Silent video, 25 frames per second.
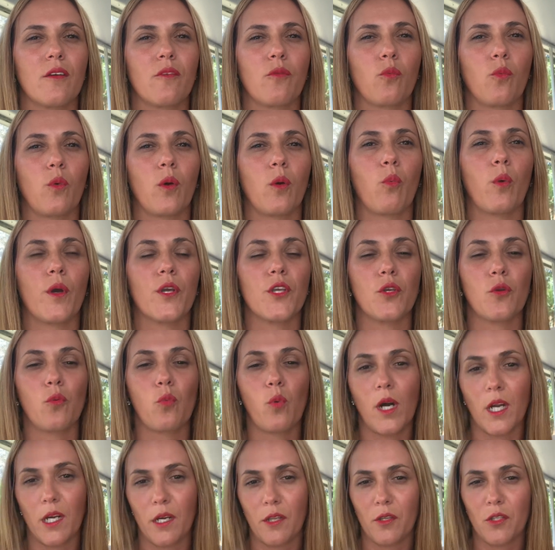What you
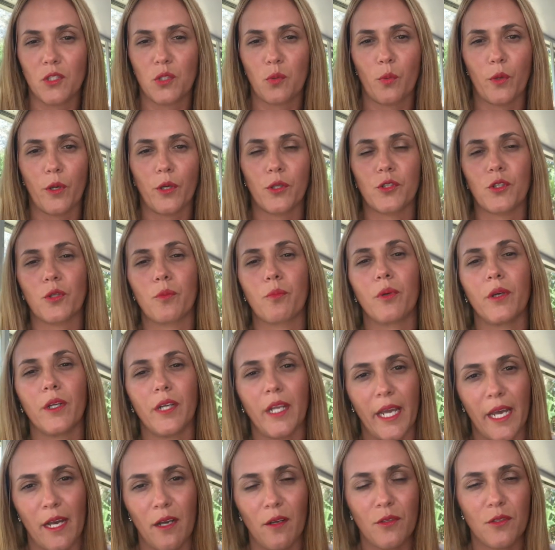want in this world, you put
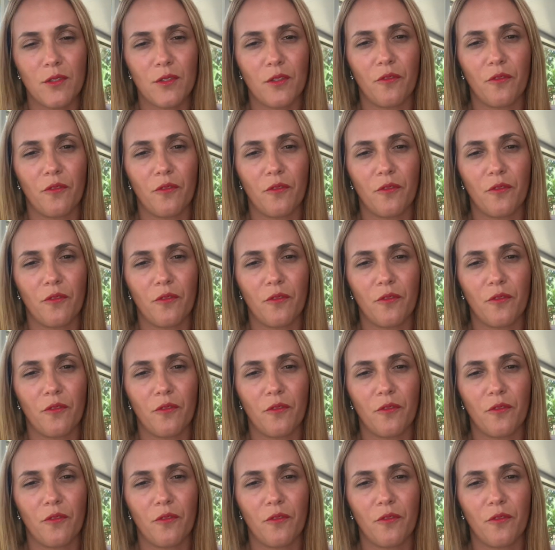out.